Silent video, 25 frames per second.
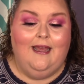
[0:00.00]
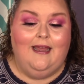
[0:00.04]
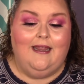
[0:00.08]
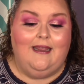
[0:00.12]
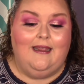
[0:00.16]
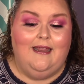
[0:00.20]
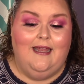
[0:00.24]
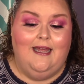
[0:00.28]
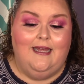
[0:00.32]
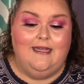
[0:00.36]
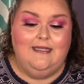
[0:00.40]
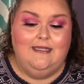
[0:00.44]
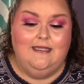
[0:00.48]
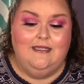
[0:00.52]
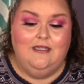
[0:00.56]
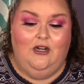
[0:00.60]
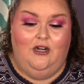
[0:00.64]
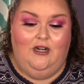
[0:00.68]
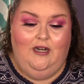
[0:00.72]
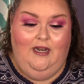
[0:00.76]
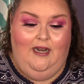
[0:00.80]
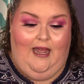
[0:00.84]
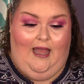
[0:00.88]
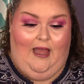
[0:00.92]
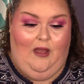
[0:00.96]
this
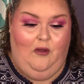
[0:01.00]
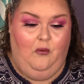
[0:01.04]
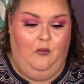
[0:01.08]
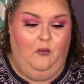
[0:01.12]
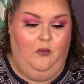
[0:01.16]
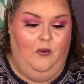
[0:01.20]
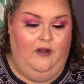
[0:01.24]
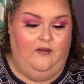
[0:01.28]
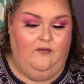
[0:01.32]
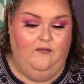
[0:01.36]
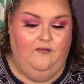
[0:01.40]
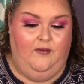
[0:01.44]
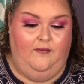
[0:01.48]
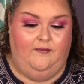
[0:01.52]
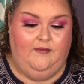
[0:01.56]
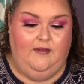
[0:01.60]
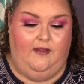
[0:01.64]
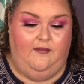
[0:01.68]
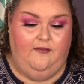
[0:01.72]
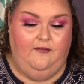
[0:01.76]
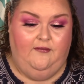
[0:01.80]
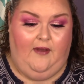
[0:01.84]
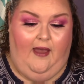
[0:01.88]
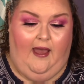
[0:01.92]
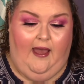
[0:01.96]
started at one
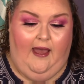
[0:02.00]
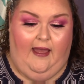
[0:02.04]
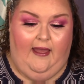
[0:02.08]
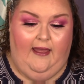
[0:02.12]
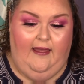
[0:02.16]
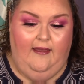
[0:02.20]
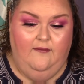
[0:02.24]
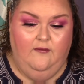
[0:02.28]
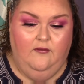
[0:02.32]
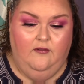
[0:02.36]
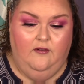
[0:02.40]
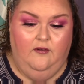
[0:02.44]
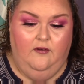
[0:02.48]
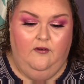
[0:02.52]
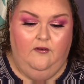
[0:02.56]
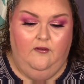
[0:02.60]
fifty-five